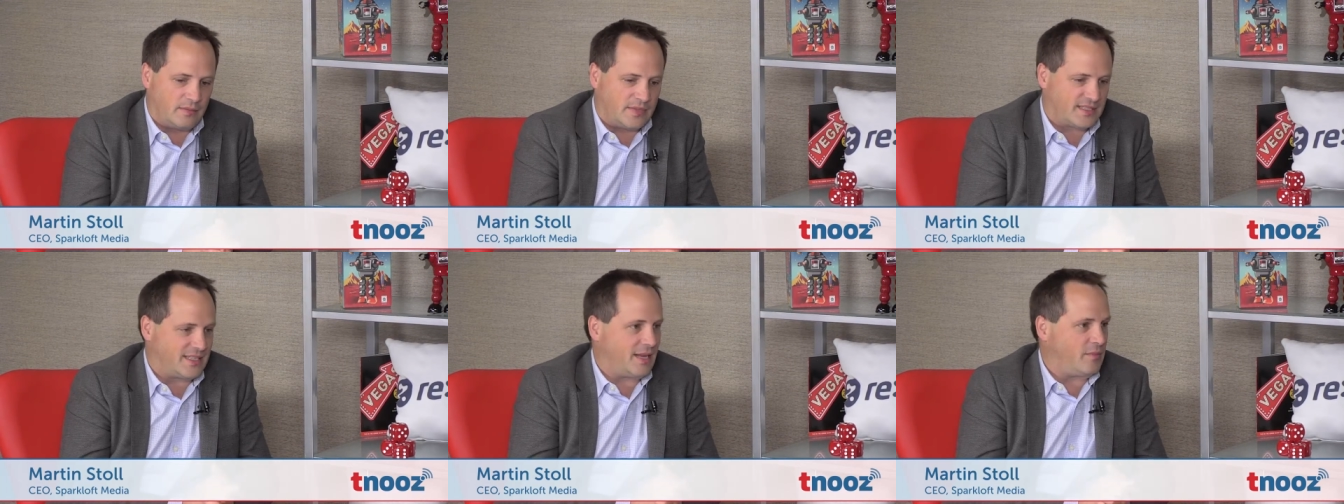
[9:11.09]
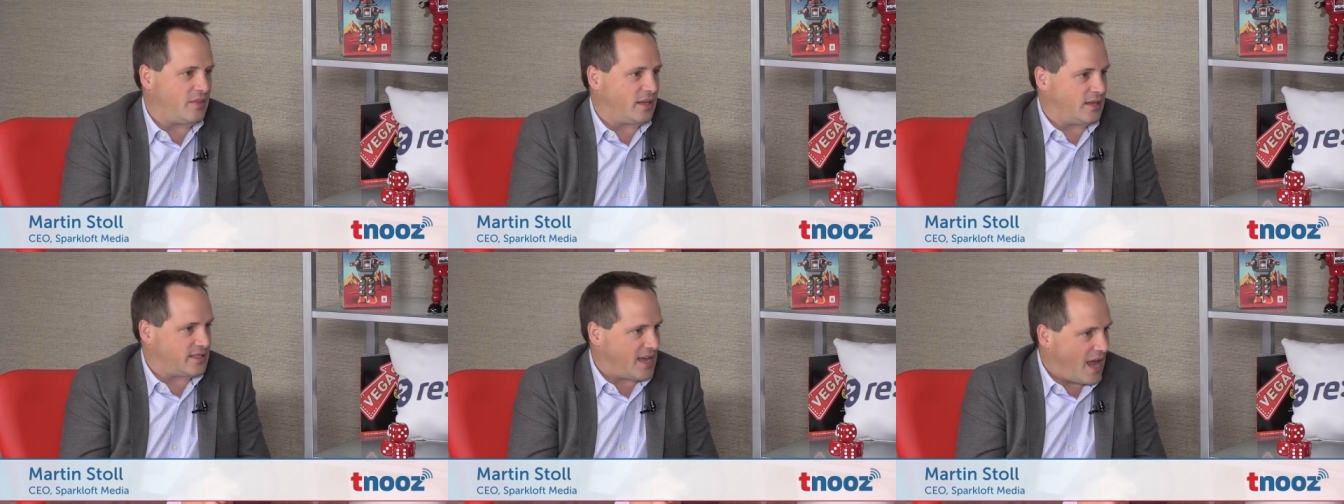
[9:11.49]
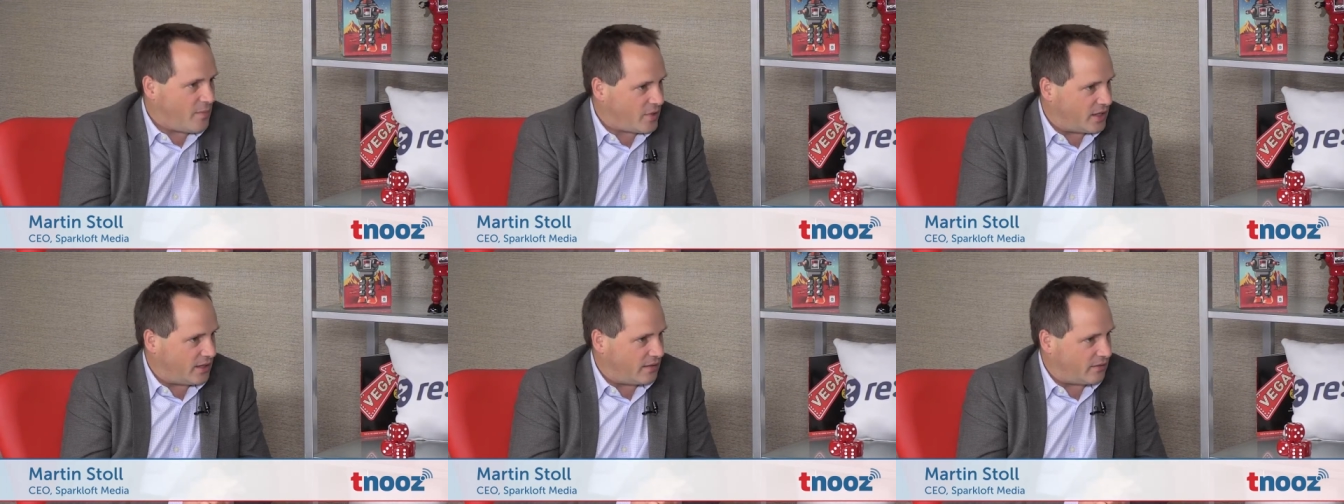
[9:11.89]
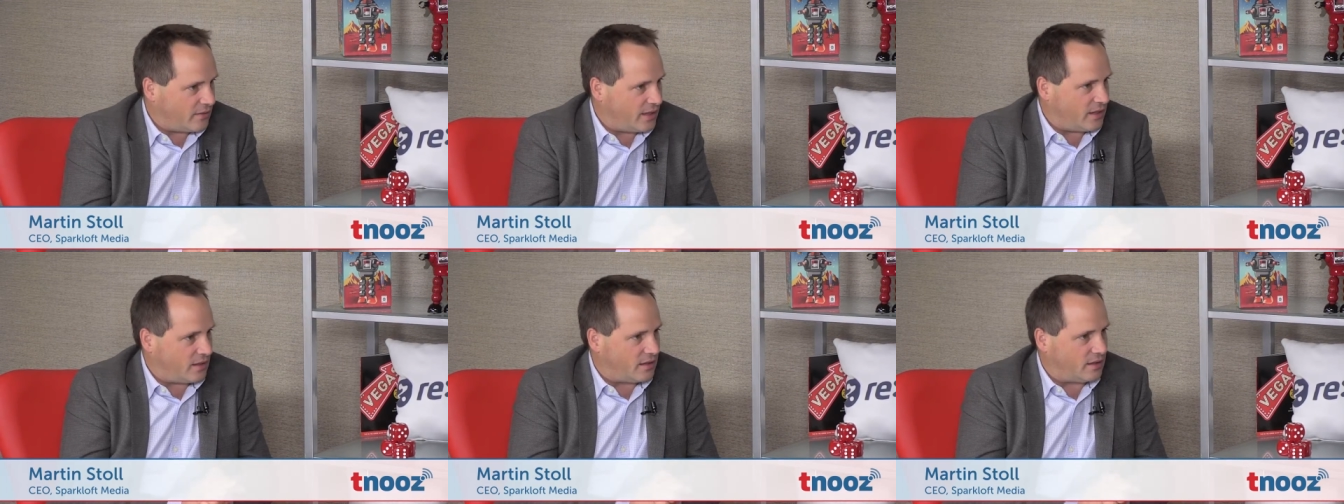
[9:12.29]
the same thing is happening
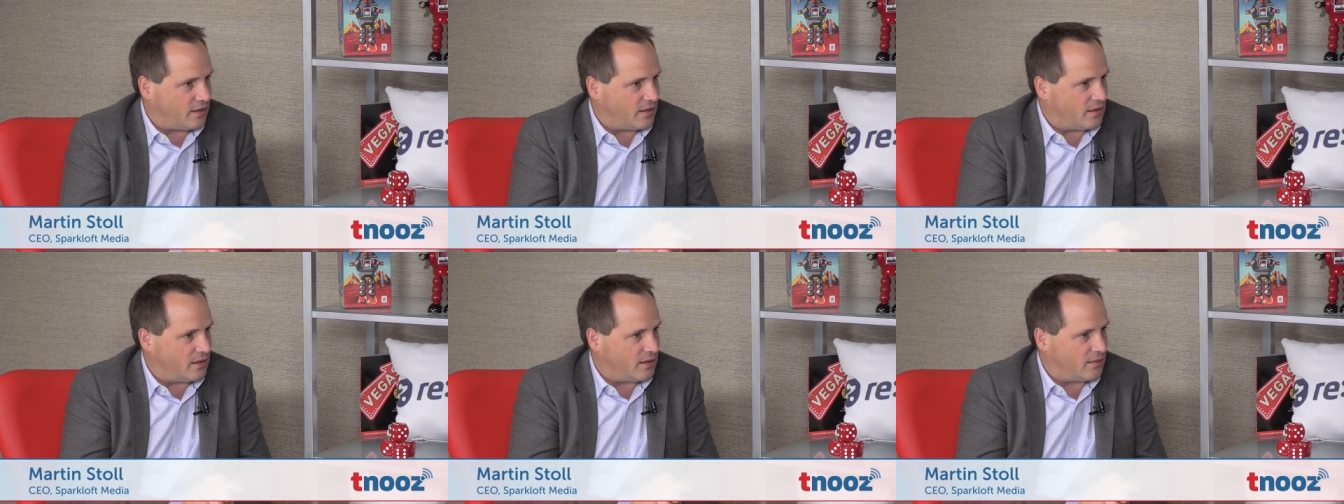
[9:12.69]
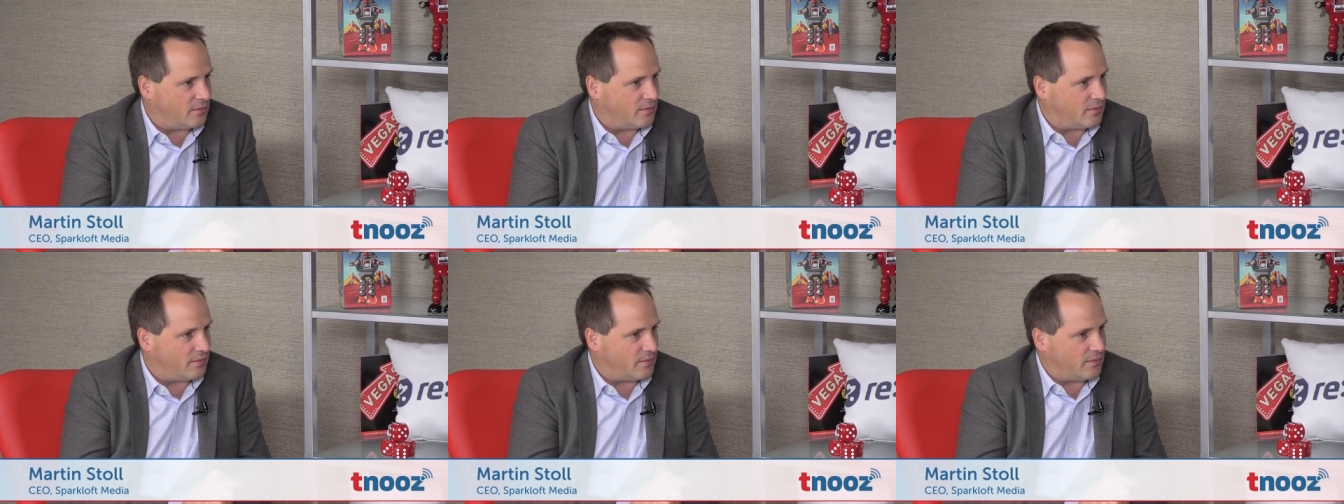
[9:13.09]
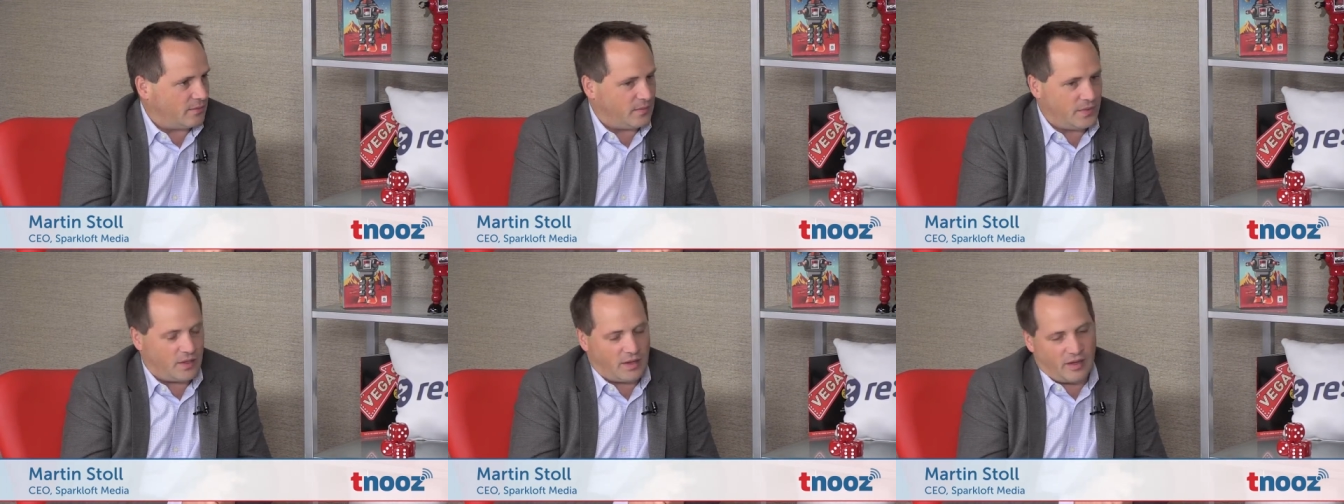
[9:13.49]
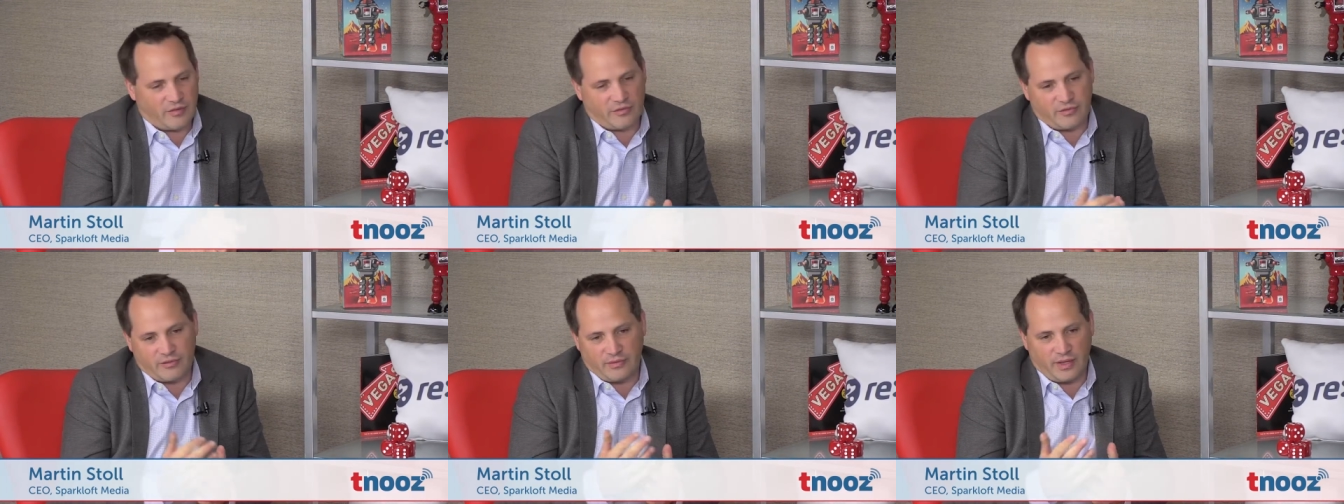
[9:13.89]
where um, you
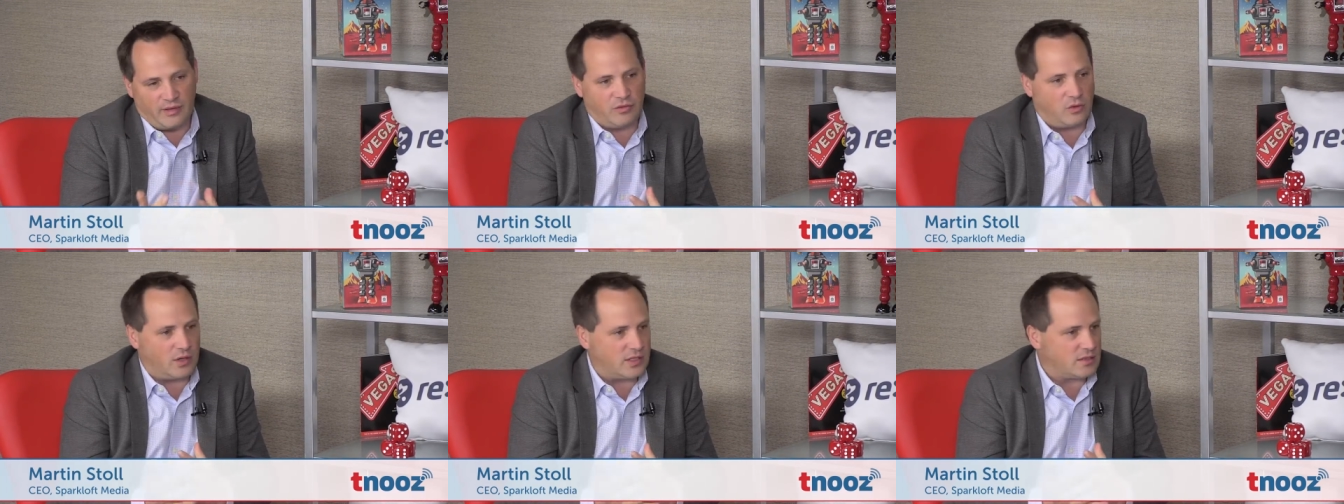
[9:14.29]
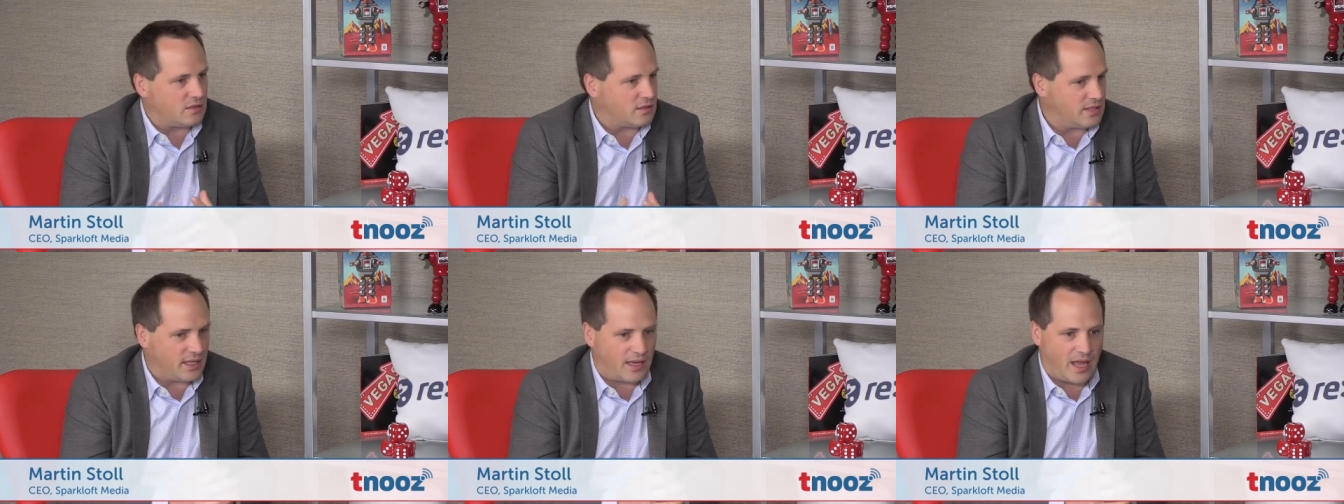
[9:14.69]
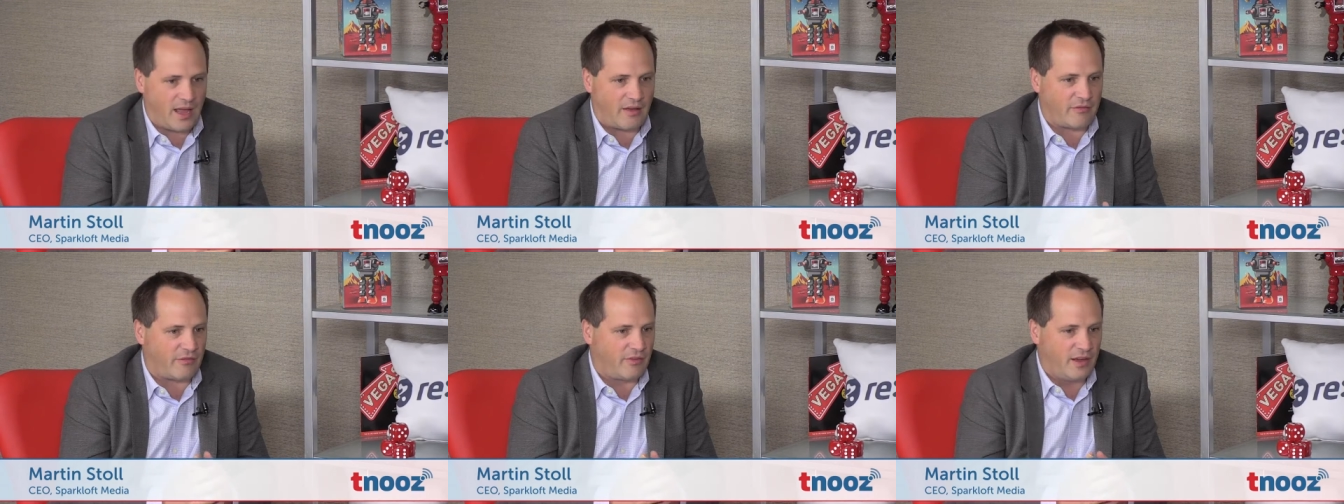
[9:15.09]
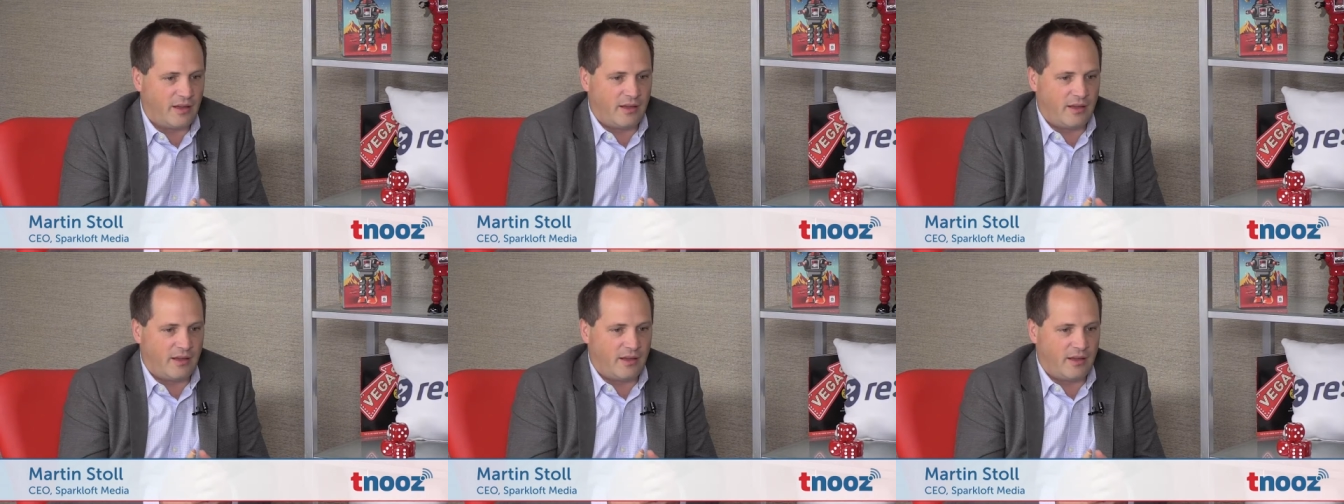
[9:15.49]
have influencers that have